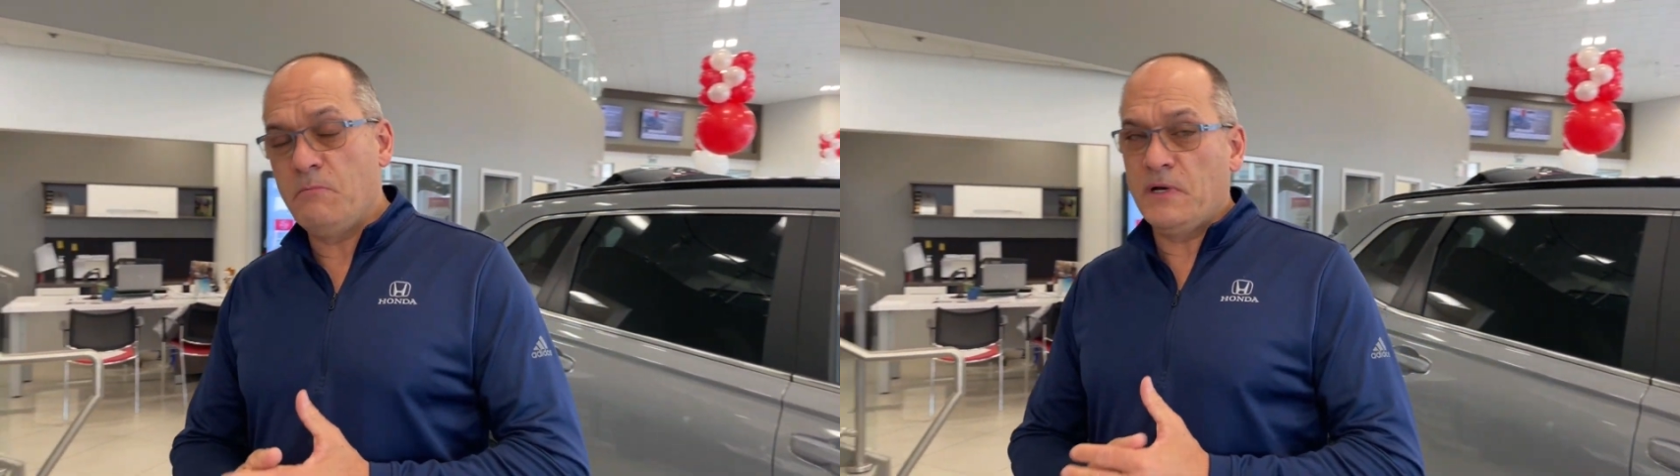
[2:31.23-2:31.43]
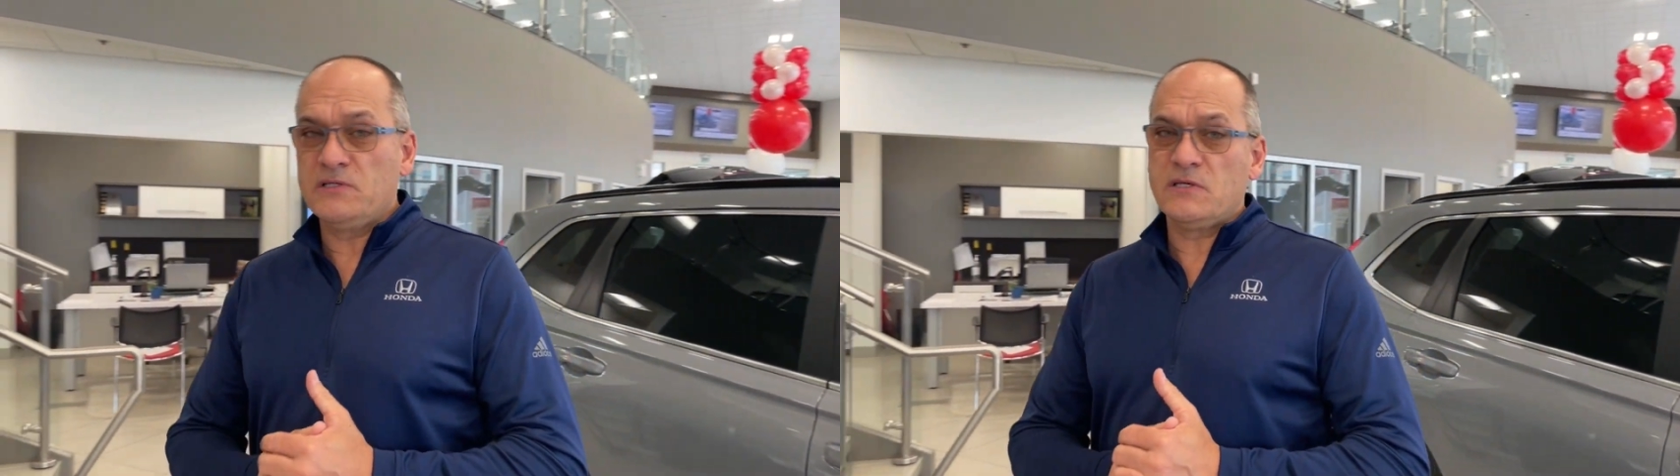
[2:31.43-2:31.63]

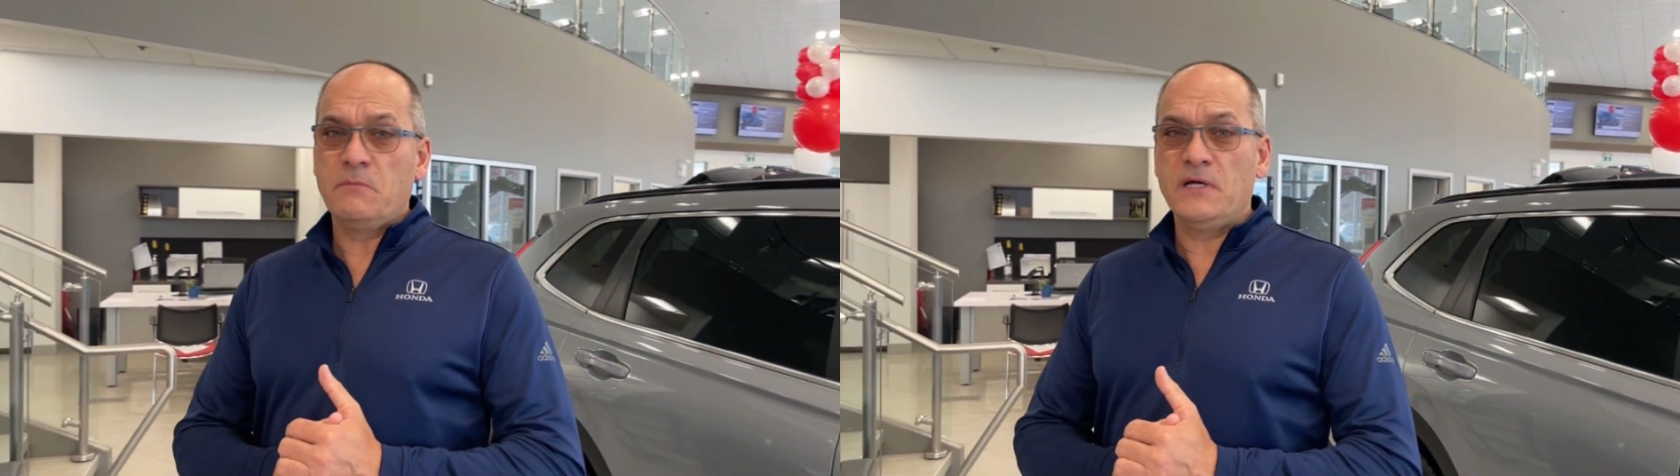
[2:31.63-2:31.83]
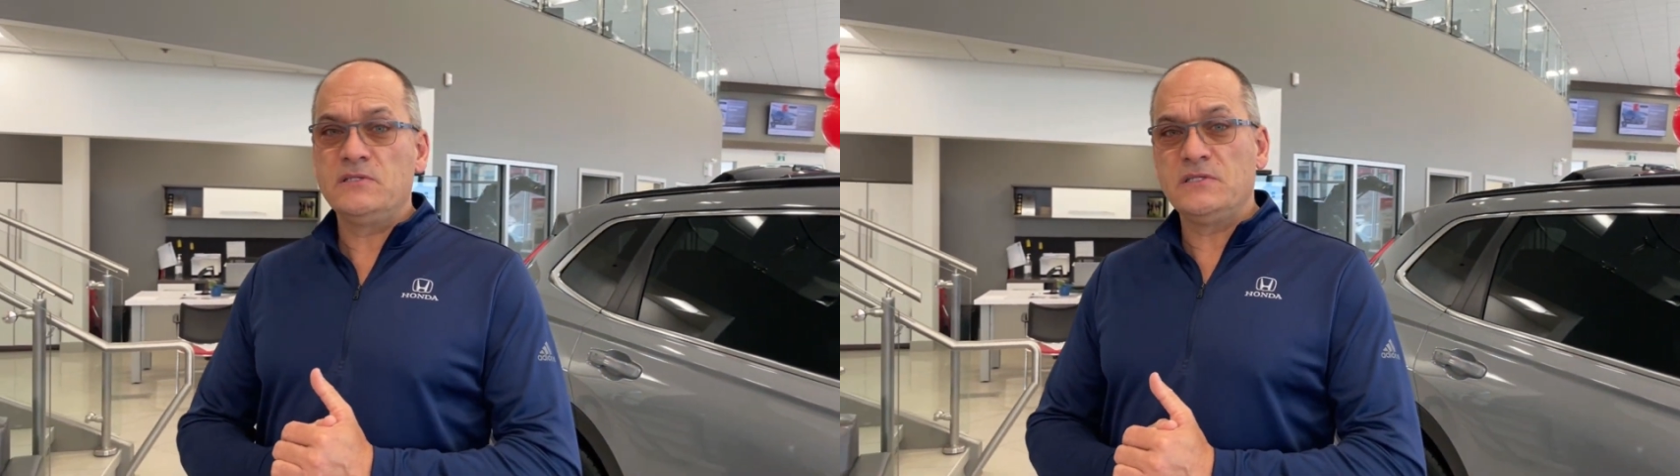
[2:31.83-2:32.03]
months and
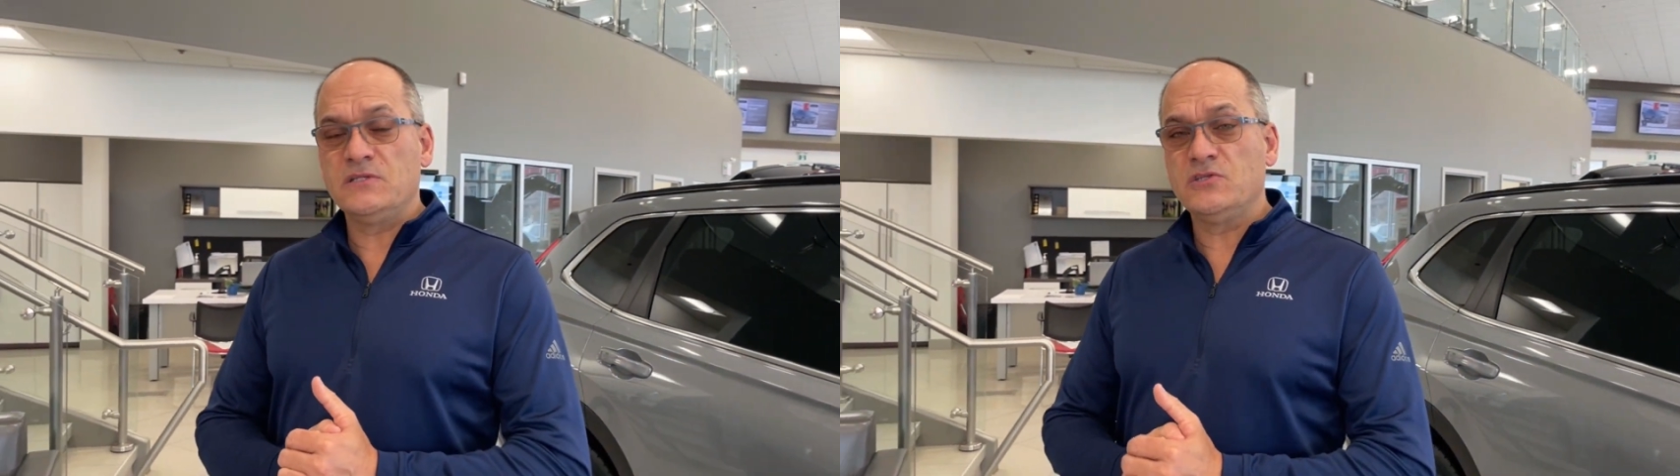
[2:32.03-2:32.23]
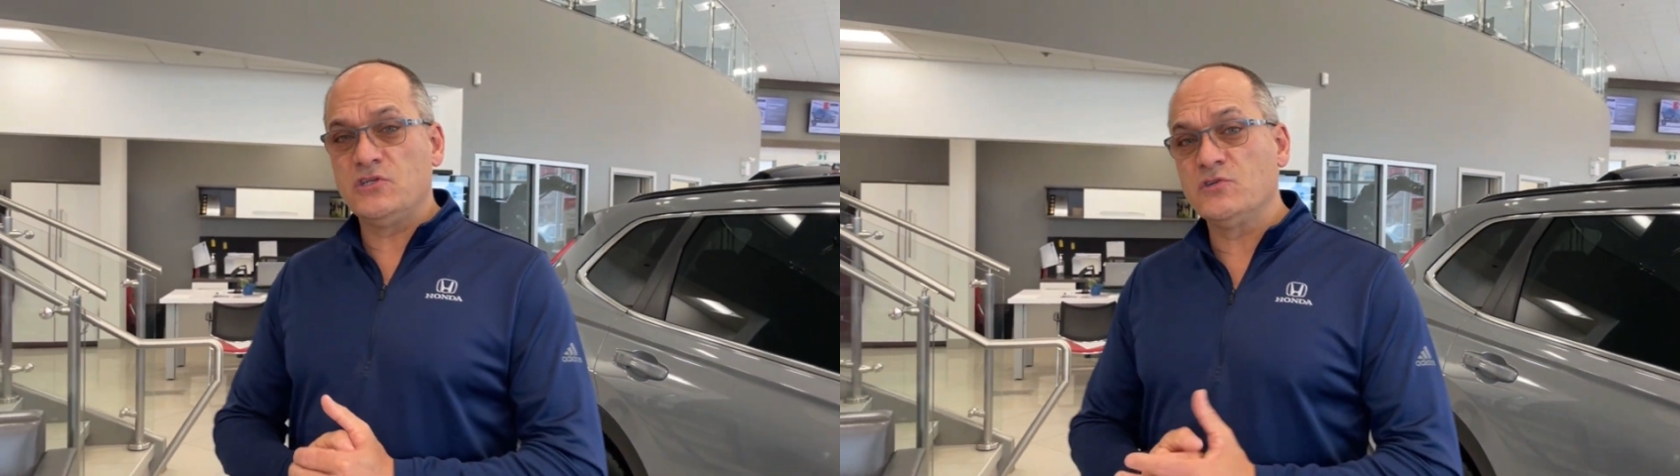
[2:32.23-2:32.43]
months,
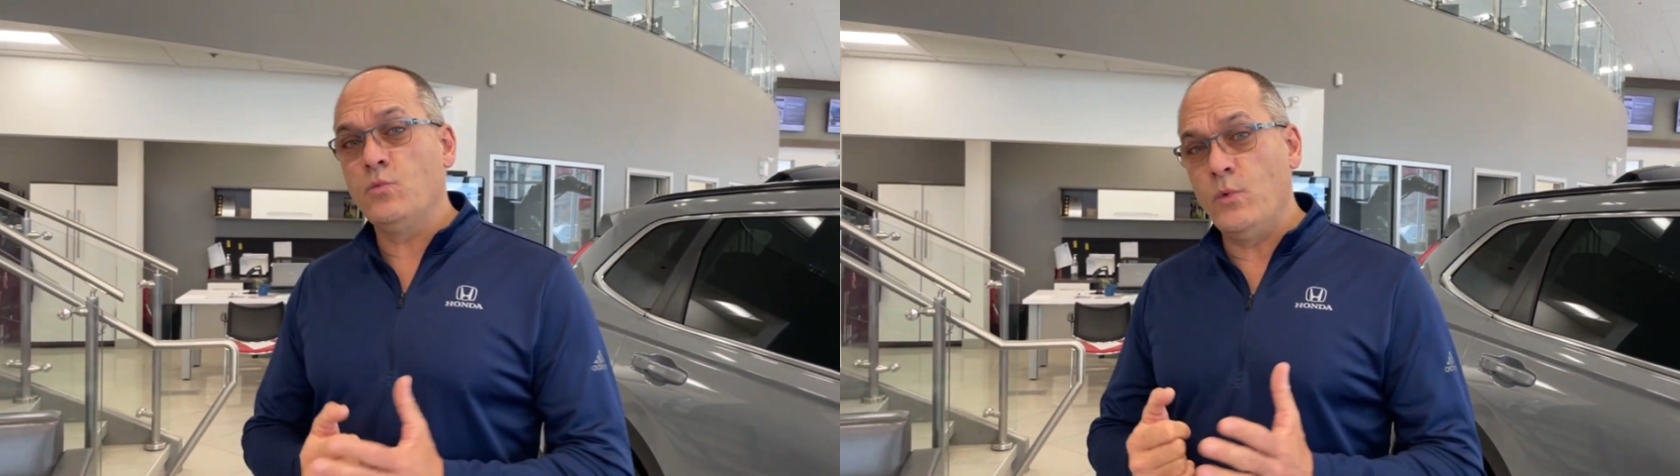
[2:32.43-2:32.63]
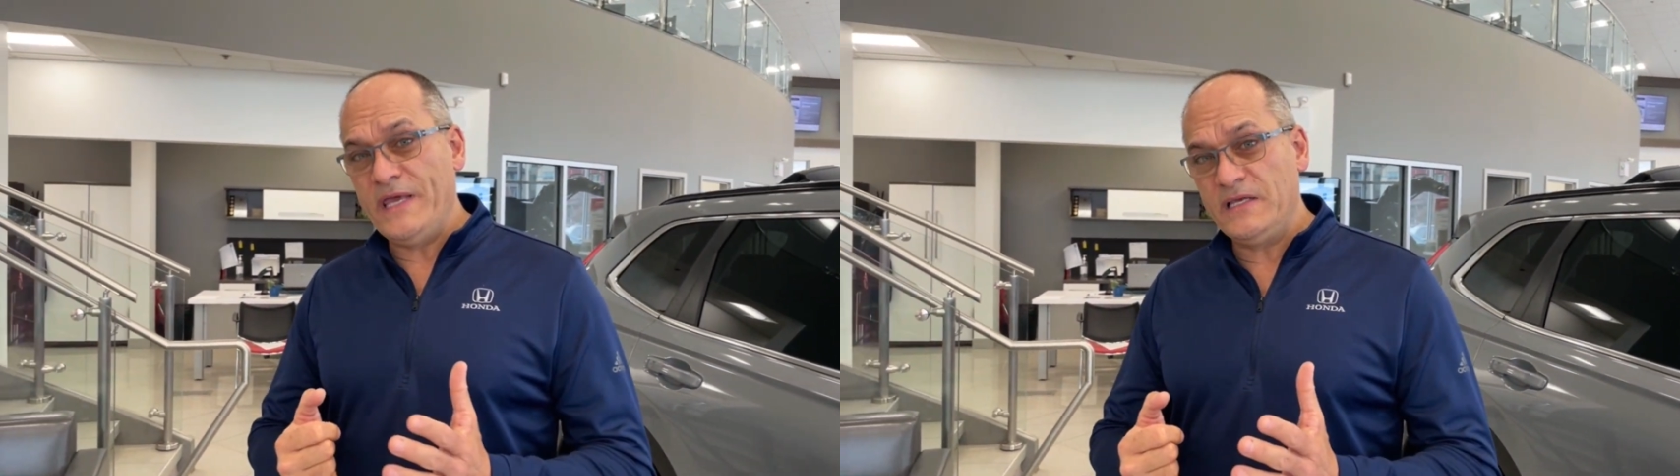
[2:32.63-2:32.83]
it's just
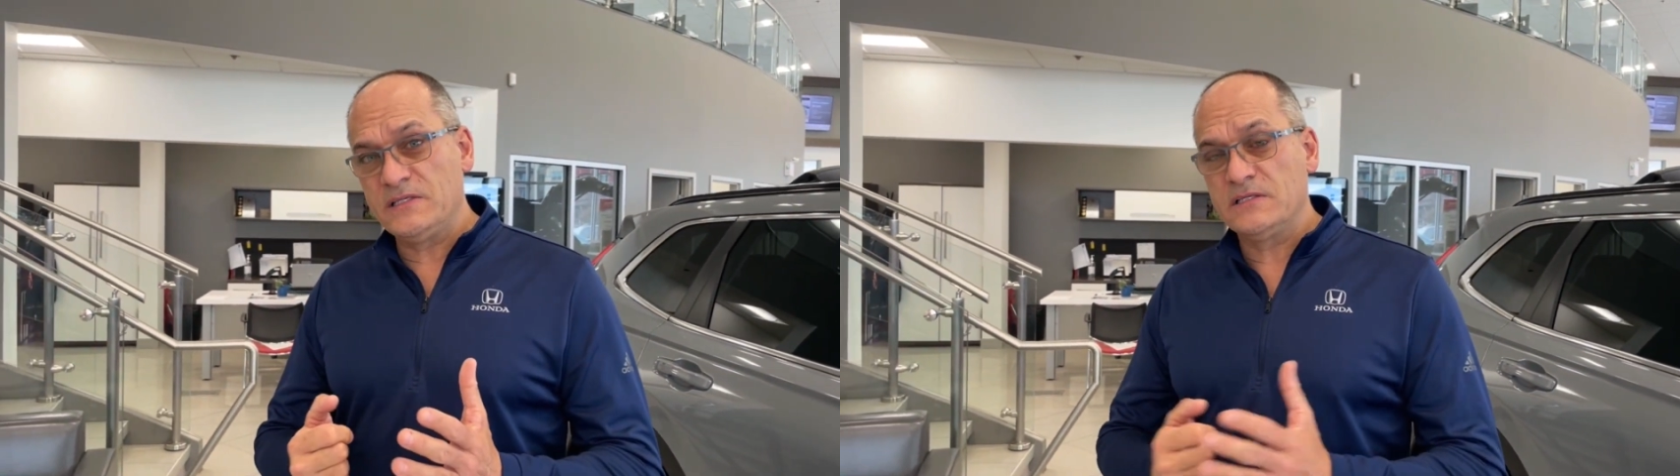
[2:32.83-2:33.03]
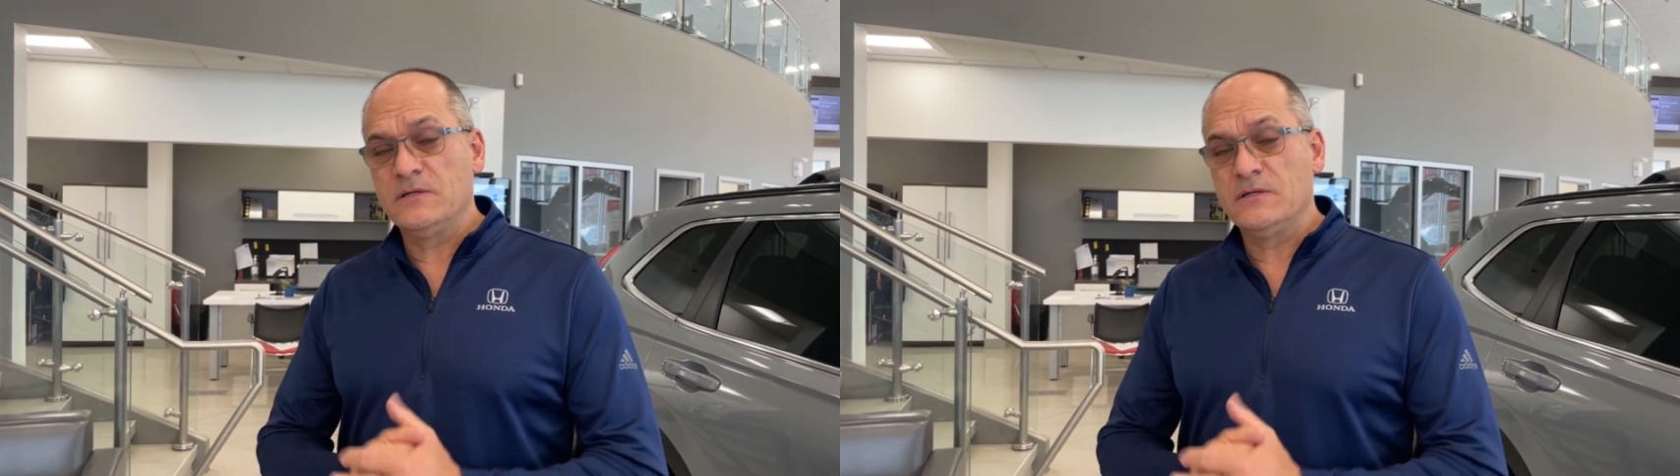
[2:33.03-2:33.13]
weeks,